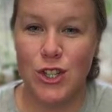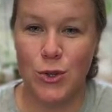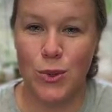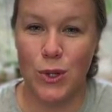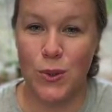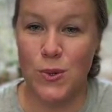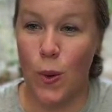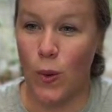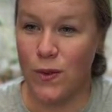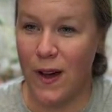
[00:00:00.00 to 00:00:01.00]
you use
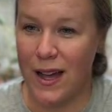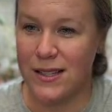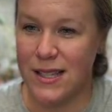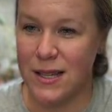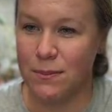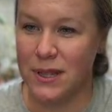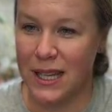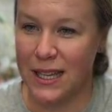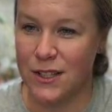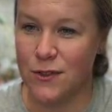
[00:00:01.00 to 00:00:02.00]
old vines and
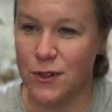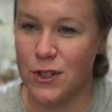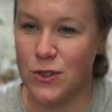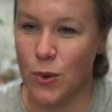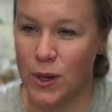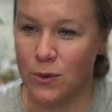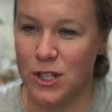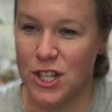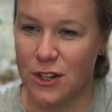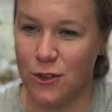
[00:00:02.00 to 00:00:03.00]
plants for soil
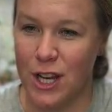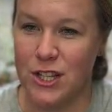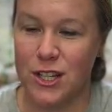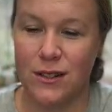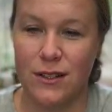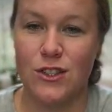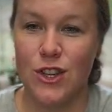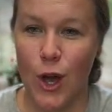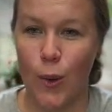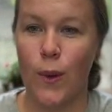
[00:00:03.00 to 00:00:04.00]
regeneration?
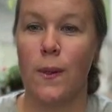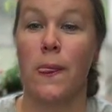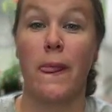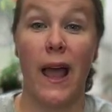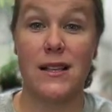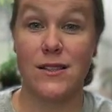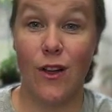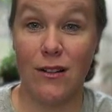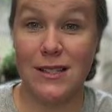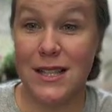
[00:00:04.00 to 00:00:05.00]
So, as
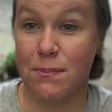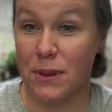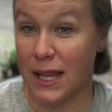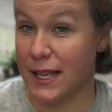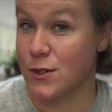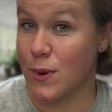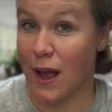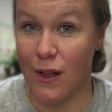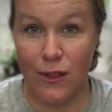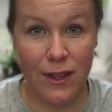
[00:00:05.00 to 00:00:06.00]
long as the plants were
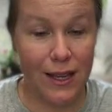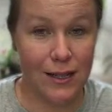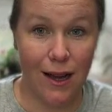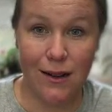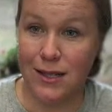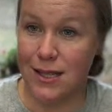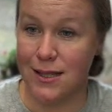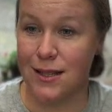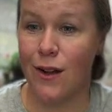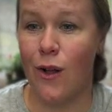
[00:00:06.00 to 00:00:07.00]
healthy and not
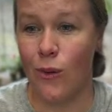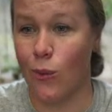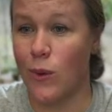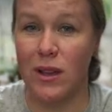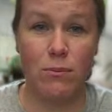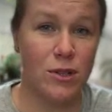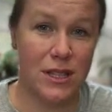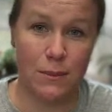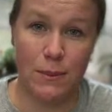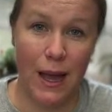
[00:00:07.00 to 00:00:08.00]
diseased at all, we put
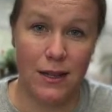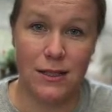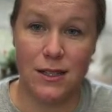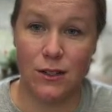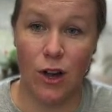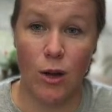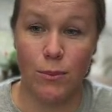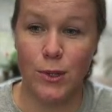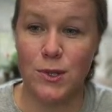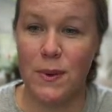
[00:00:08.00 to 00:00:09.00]
them back into the
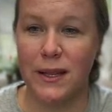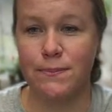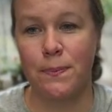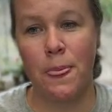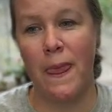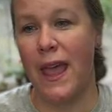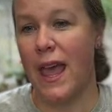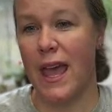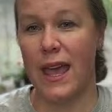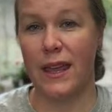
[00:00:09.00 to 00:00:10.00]
compost bin.
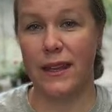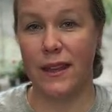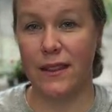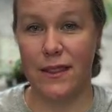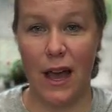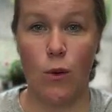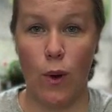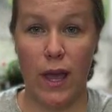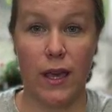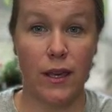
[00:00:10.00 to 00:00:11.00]
And that
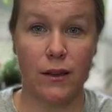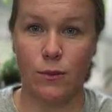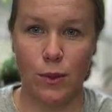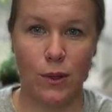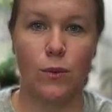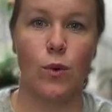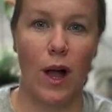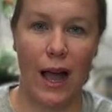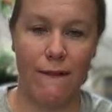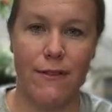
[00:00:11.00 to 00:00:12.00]
way we'll
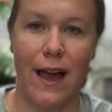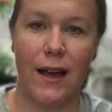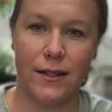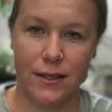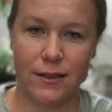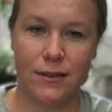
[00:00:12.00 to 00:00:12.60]
have that